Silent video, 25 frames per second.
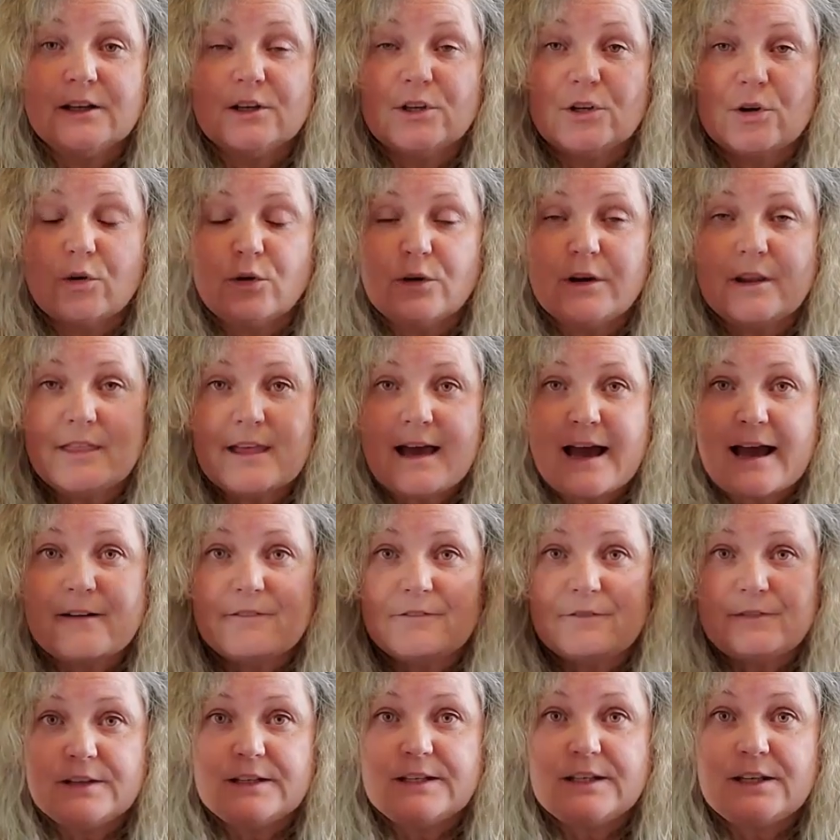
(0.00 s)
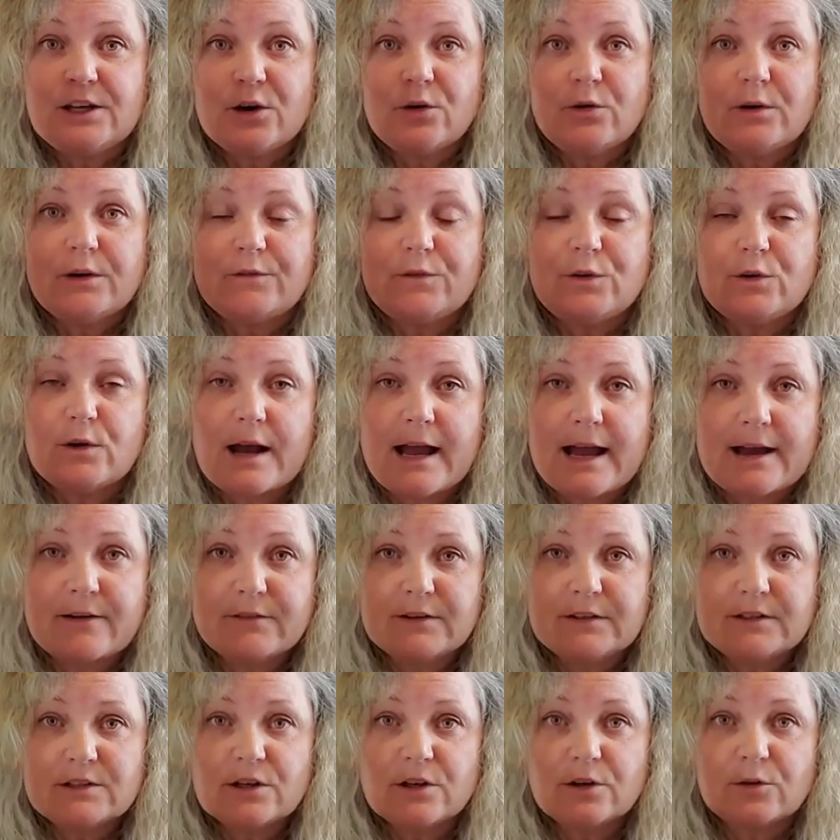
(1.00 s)
Go to that video if you
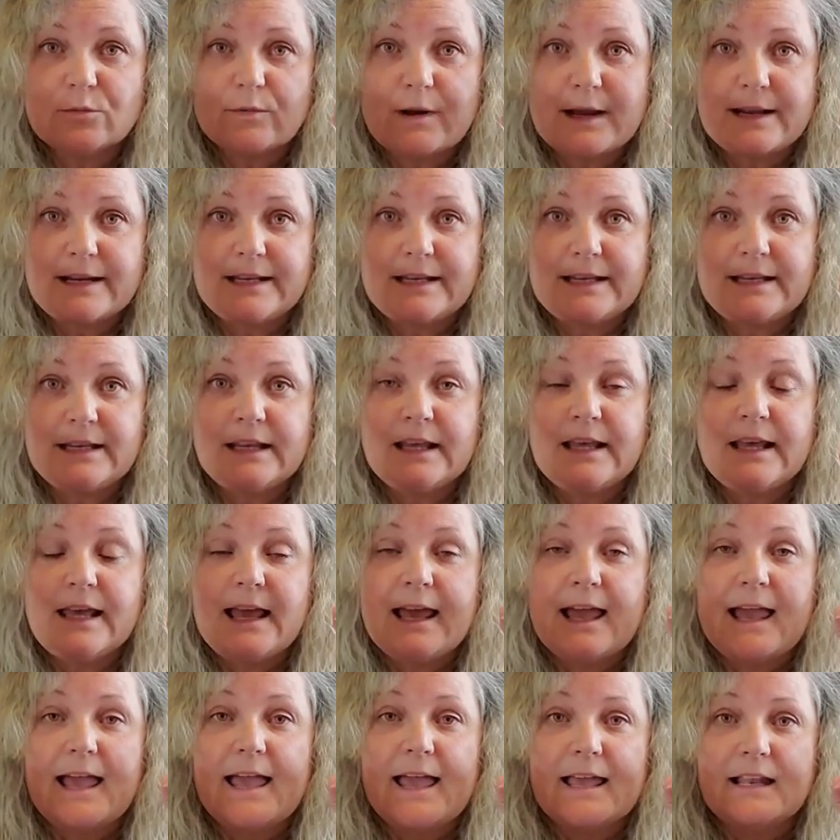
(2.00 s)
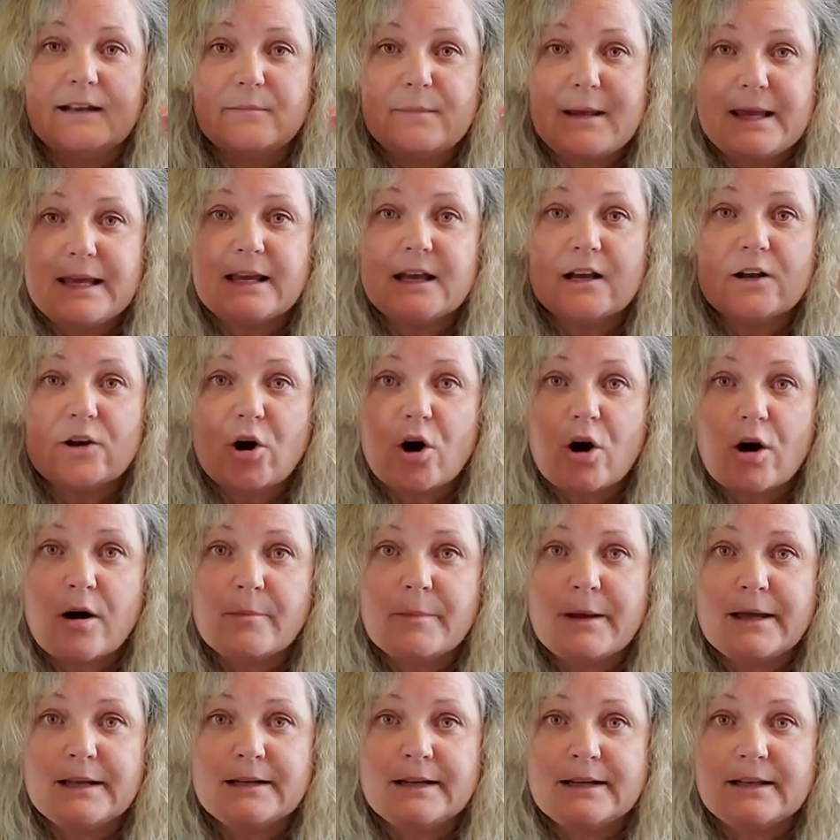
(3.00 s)
haven't already and make a
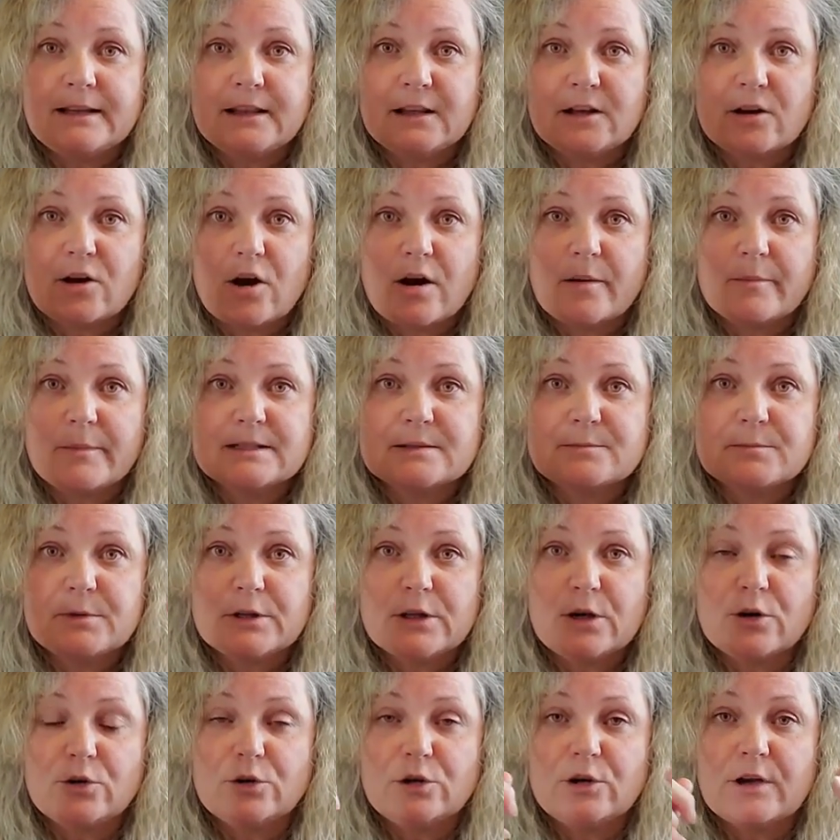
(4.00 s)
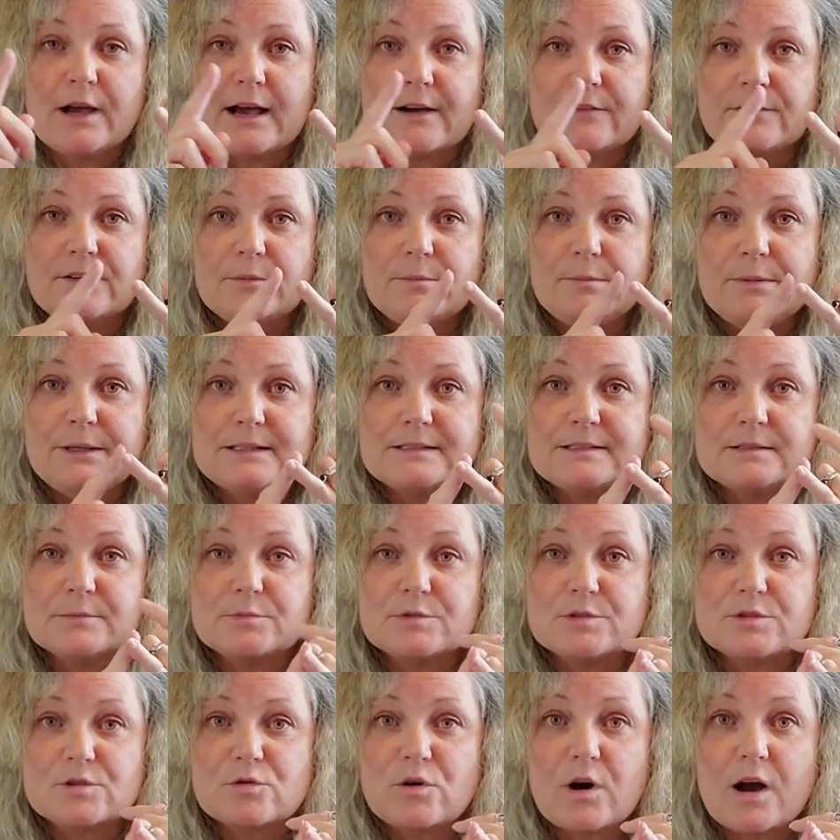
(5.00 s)
comment in the comments below. You have to be
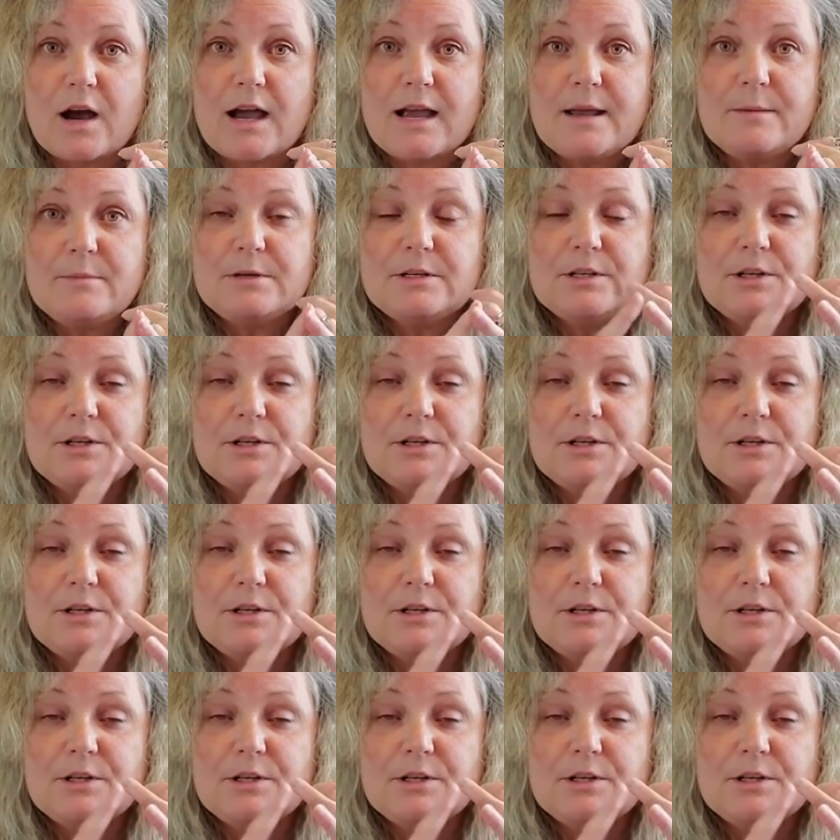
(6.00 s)
subscribed.